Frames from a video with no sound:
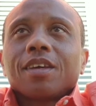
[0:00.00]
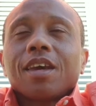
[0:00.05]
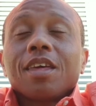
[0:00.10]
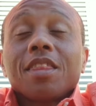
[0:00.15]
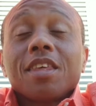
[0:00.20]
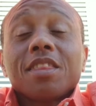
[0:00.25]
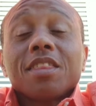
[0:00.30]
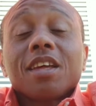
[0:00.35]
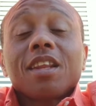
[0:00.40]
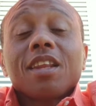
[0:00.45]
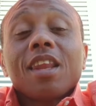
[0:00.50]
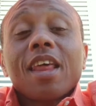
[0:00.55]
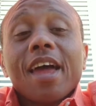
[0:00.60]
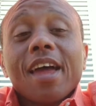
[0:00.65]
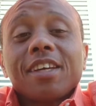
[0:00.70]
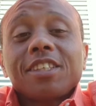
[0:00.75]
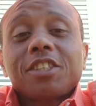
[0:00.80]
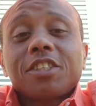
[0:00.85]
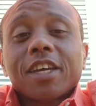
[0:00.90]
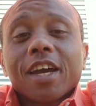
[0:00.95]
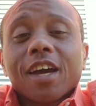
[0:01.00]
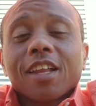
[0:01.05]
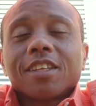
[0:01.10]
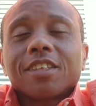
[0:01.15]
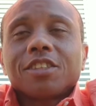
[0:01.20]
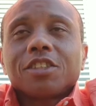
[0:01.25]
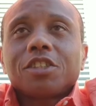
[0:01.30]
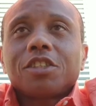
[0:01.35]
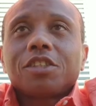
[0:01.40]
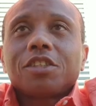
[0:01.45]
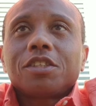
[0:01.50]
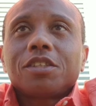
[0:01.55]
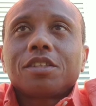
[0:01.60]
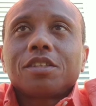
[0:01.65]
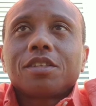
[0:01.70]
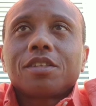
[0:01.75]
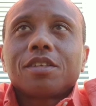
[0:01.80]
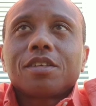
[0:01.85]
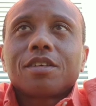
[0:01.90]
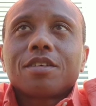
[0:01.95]
And then the last challenge
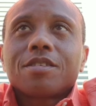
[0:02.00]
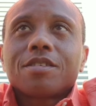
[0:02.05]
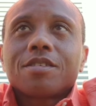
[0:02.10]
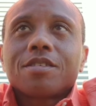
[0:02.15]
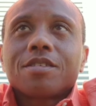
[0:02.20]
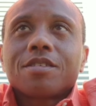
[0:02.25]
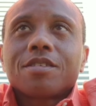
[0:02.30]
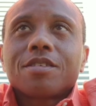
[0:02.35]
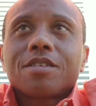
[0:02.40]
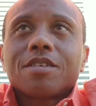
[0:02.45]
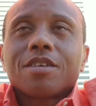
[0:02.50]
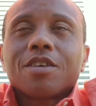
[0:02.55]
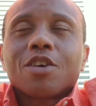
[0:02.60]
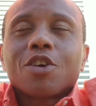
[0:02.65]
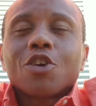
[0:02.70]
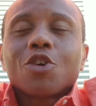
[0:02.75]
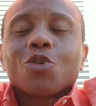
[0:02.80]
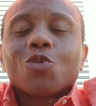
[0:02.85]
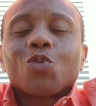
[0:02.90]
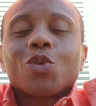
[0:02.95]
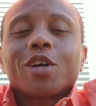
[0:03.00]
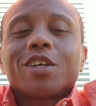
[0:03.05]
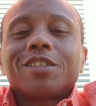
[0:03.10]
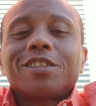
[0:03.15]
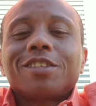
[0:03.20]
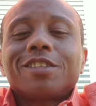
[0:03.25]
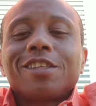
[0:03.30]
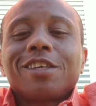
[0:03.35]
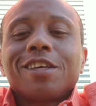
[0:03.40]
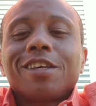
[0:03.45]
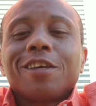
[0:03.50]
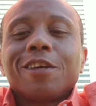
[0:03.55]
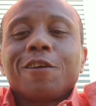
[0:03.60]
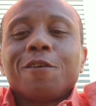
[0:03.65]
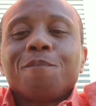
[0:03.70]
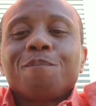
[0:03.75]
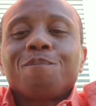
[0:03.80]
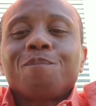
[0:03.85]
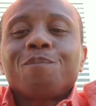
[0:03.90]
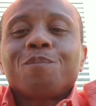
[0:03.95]
was
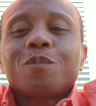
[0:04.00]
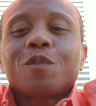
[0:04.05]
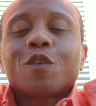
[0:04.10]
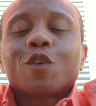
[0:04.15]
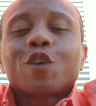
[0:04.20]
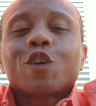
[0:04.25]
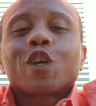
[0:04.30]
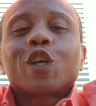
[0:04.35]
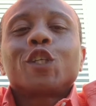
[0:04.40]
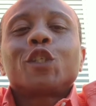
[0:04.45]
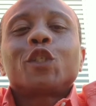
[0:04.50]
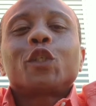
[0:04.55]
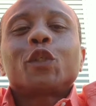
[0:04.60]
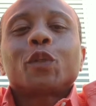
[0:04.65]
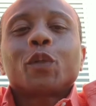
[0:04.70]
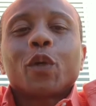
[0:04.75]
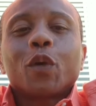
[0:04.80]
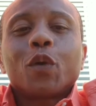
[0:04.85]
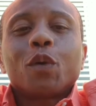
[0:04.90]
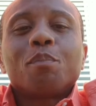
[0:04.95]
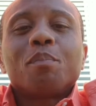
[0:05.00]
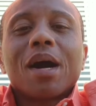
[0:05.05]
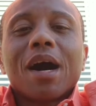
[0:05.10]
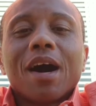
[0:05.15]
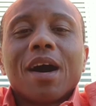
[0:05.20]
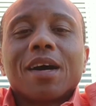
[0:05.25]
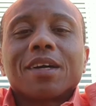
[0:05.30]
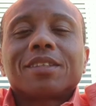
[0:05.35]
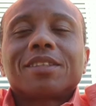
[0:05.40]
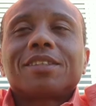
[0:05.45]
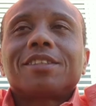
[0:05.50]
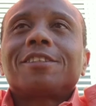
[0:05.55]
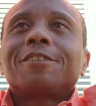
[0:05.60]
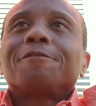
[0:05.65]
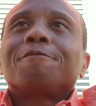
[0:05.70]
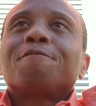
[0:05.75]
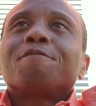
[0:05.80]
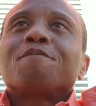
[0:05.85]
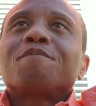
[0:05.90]
the control box.